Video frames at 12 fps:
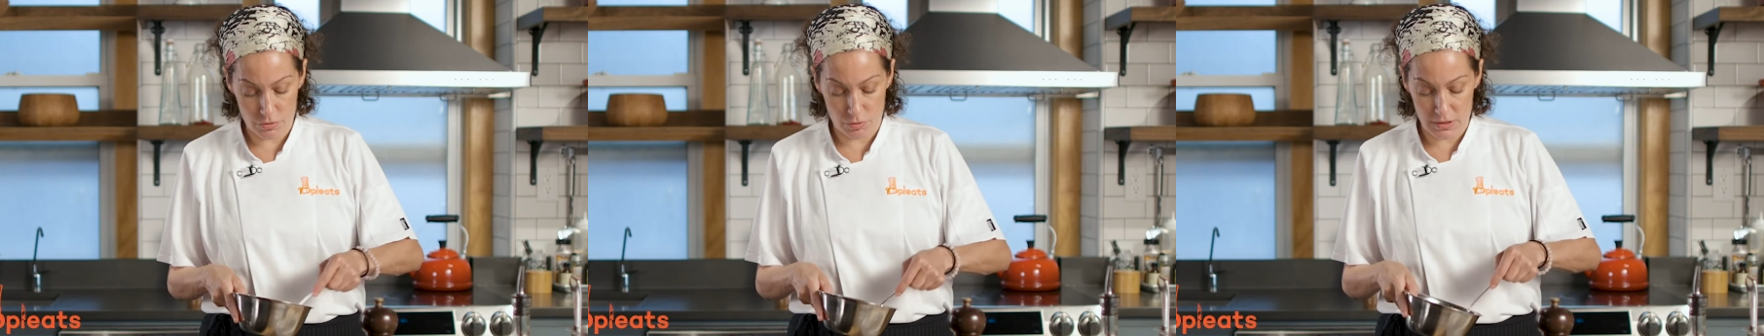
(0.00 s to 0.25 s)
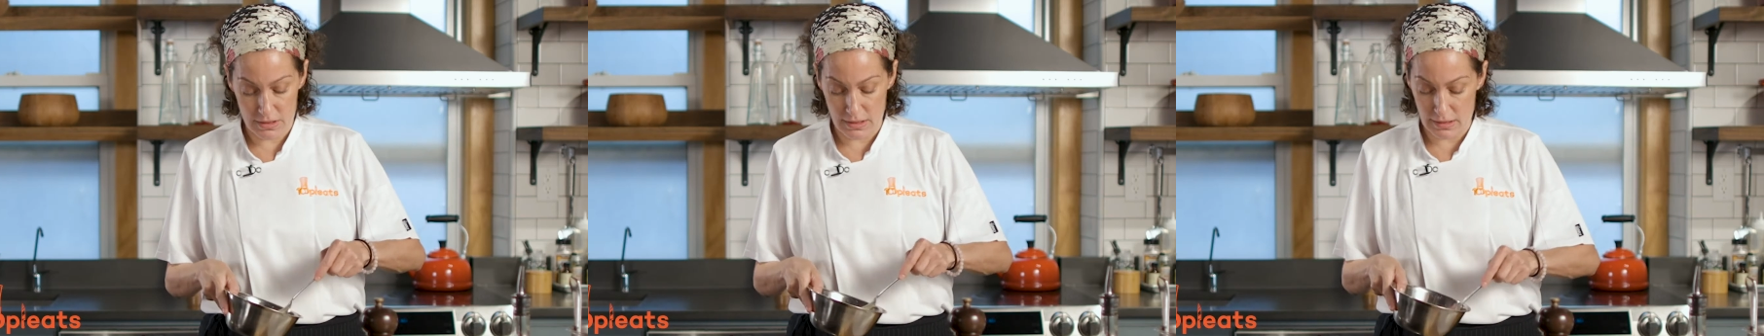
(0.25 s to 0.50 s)

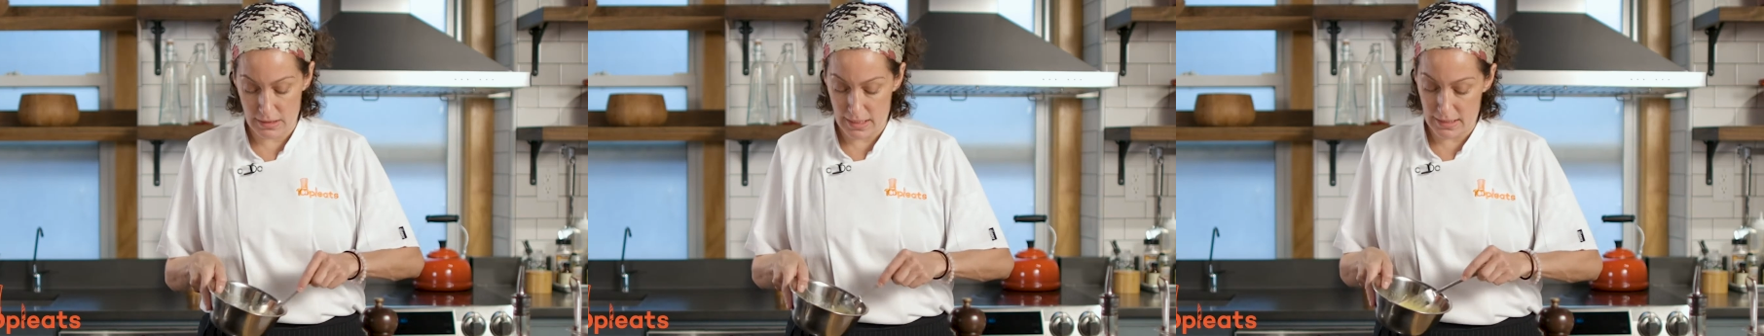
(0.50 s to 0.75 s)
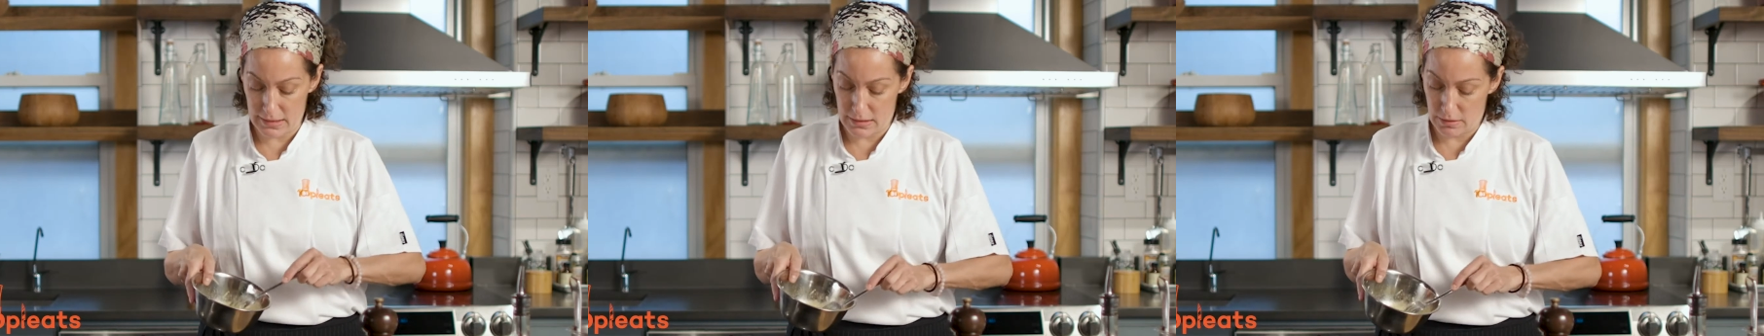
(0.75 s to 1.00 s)
sort of see that the
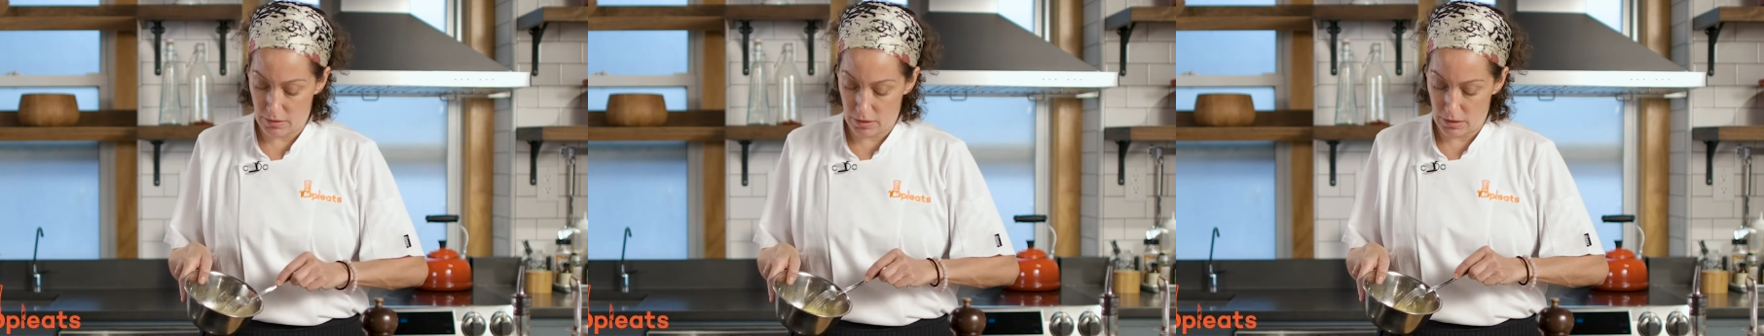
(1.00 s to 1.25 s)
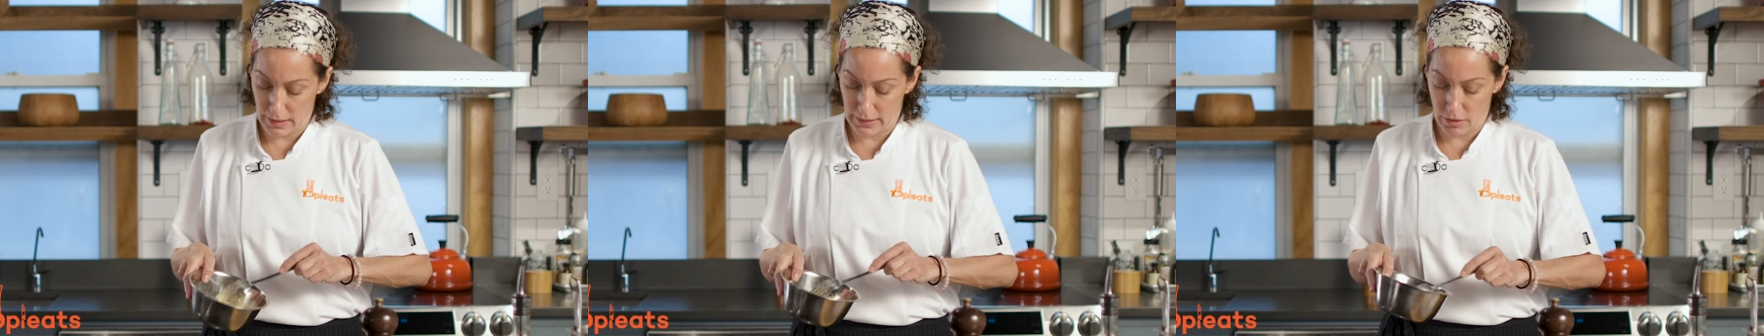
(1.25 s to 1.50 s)
eggs
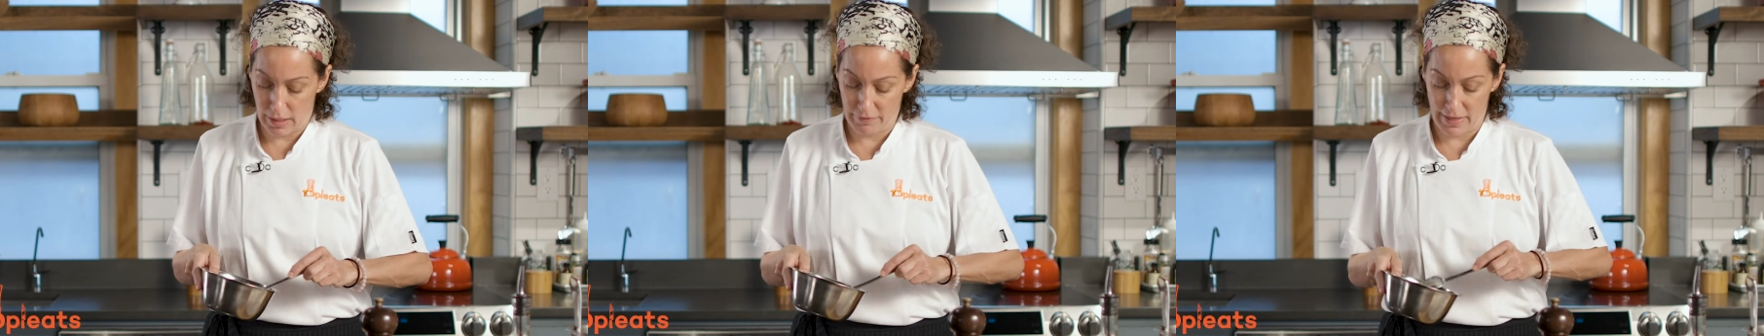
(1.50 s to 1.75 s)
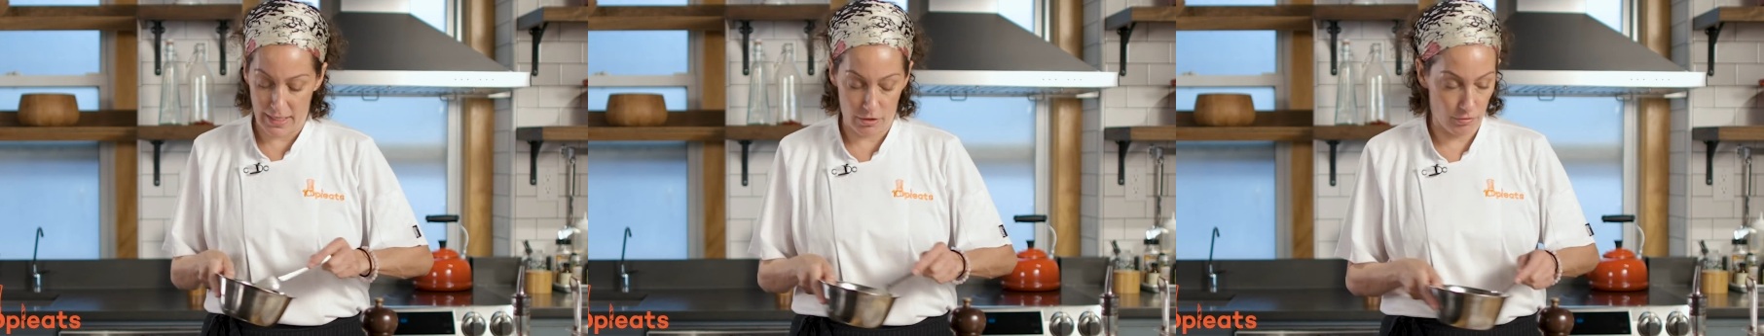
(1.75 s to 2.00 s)

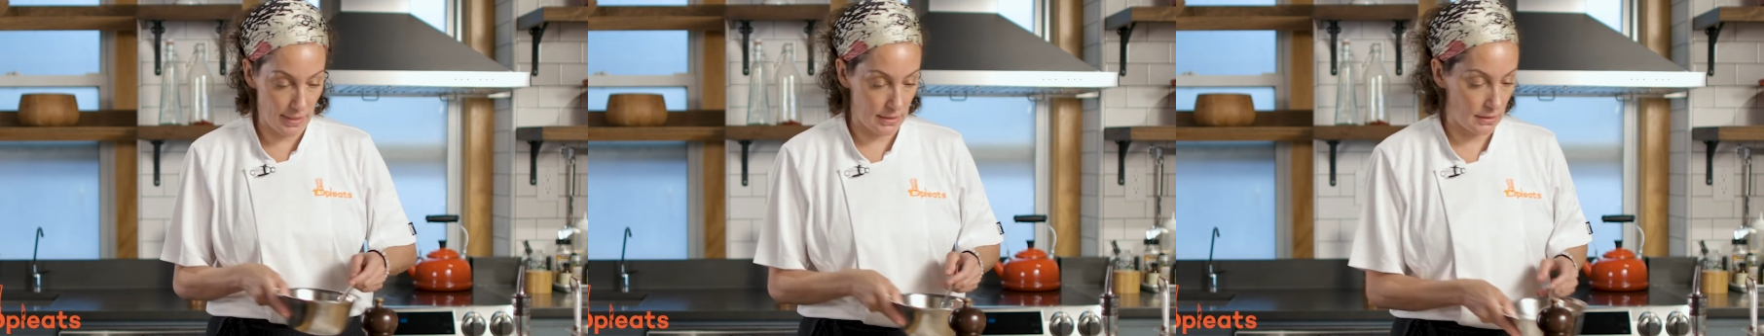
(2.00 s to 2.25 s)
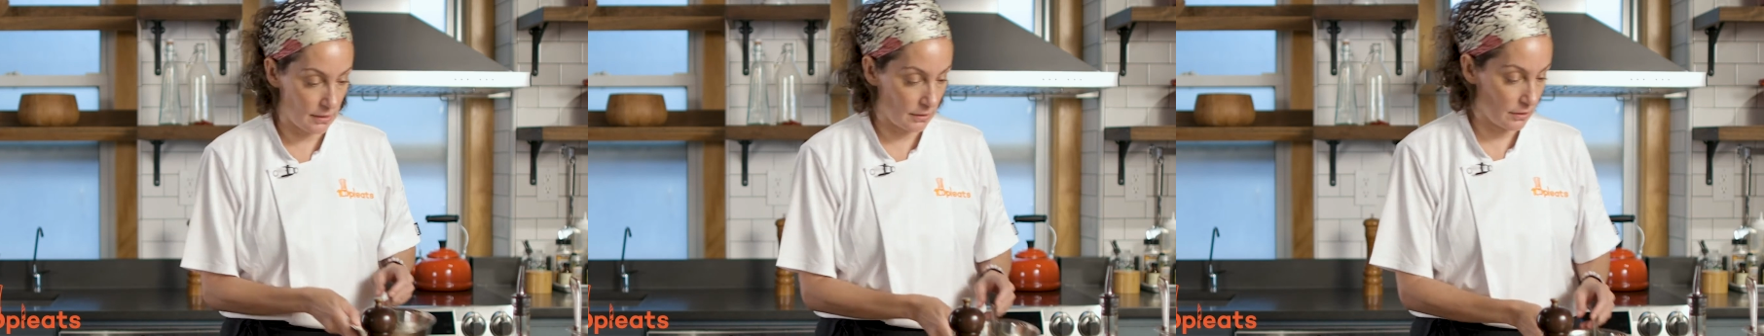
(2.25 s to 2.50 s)
have
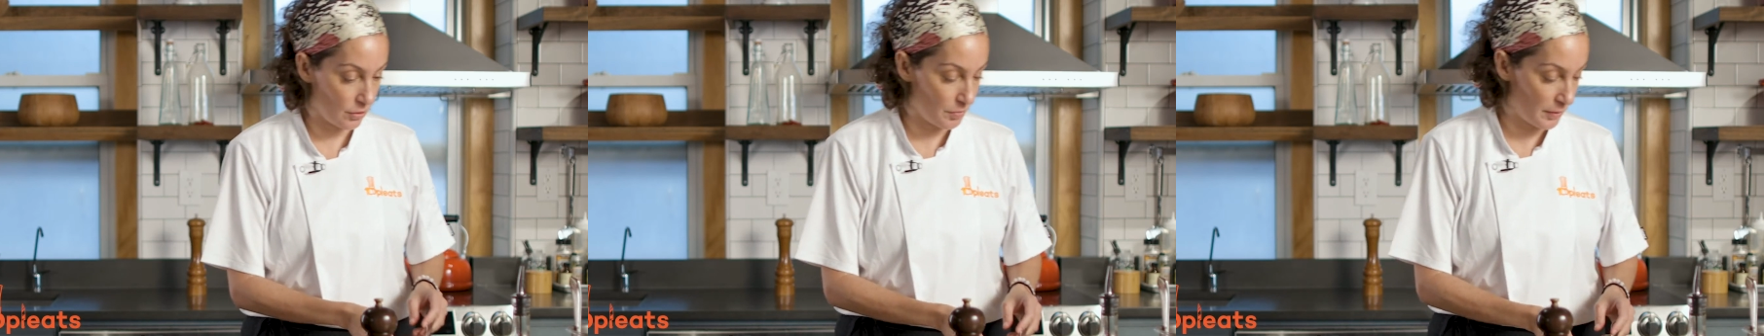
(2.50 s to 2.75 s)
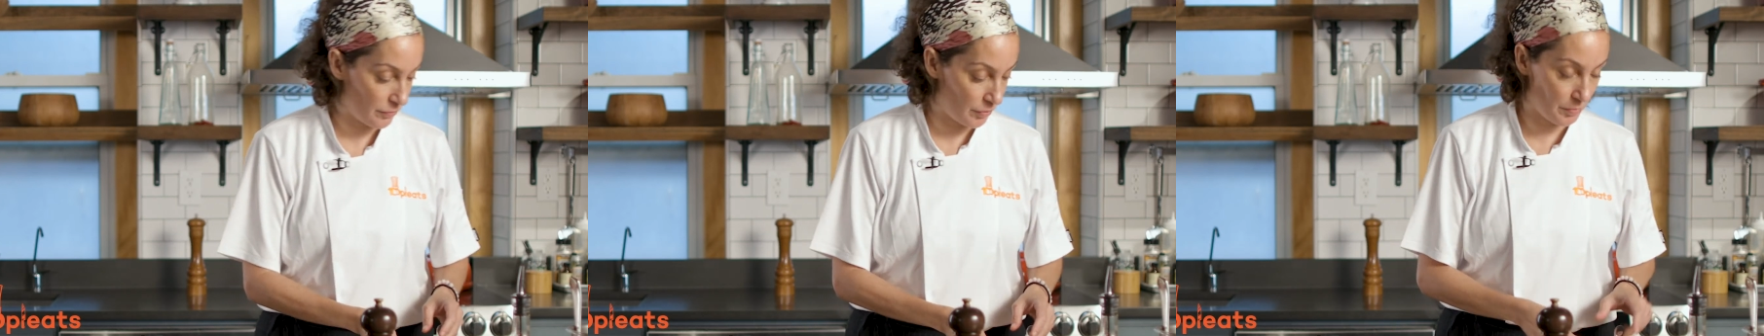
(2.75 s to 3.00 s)
aerated a little
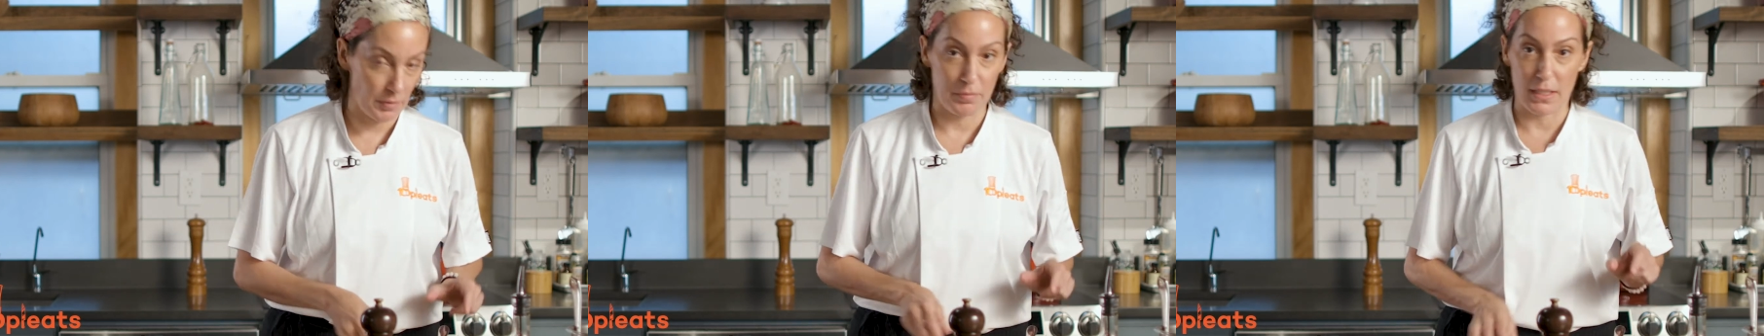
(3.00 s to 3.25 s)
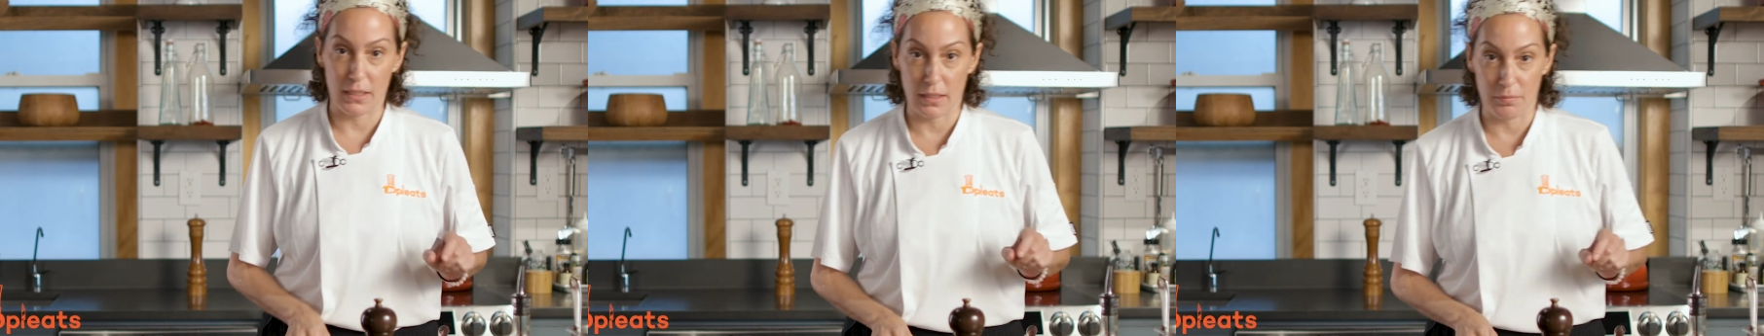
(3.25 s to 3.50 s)
bit from the
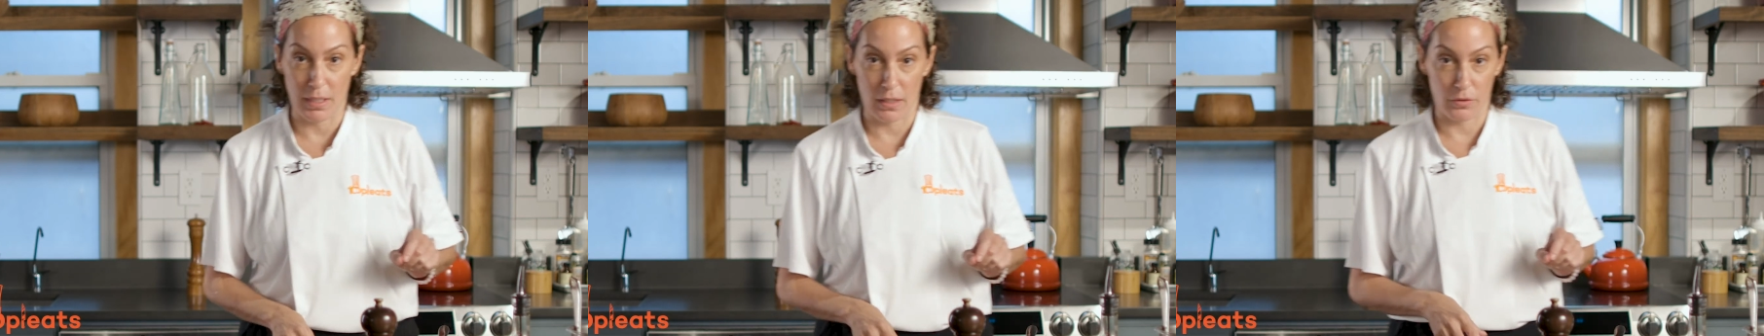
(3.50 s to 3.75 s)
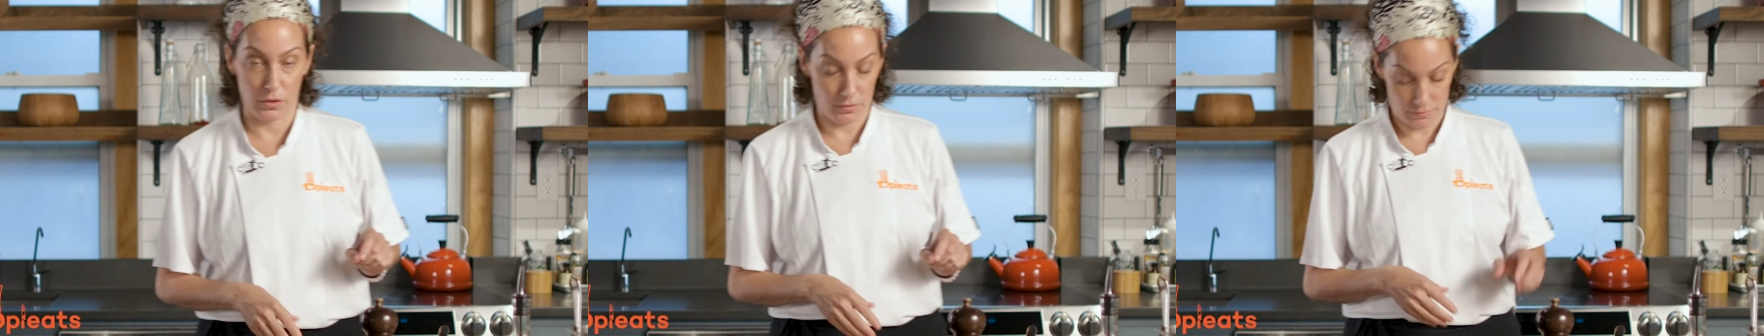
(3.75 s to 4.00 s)
baking
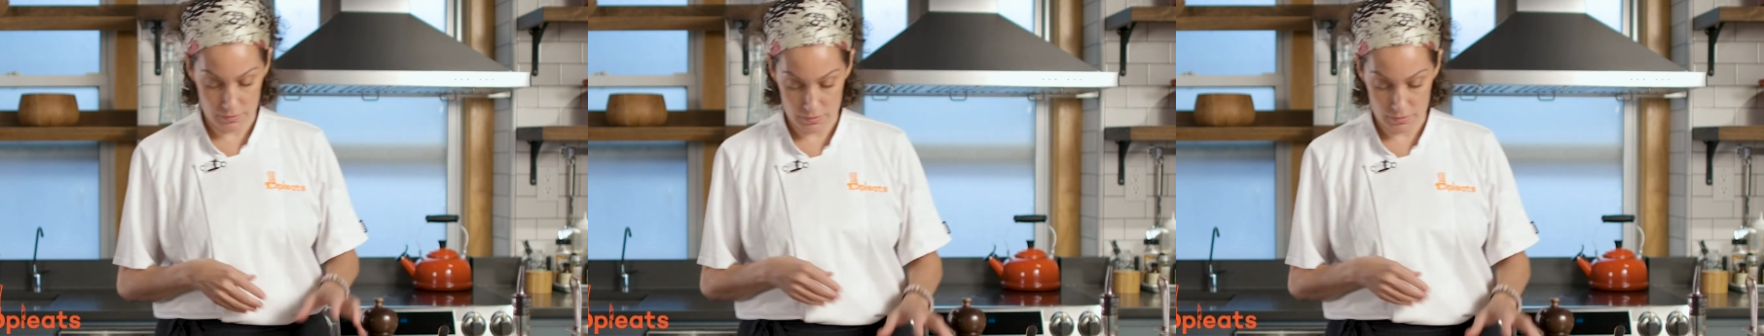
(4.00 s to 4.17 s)
powder.